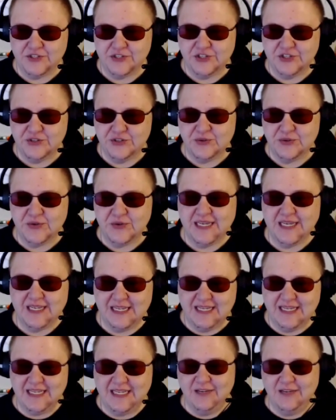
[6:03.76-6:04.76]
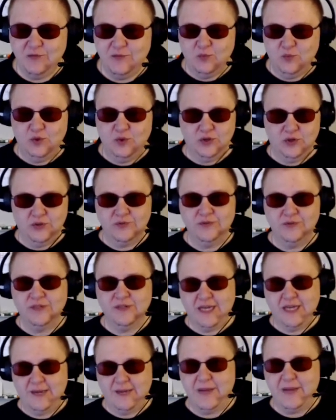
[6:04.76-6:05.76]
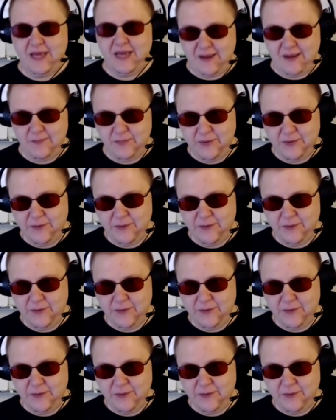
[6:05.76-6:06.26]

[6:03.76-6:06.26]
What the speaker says: to "he will come up."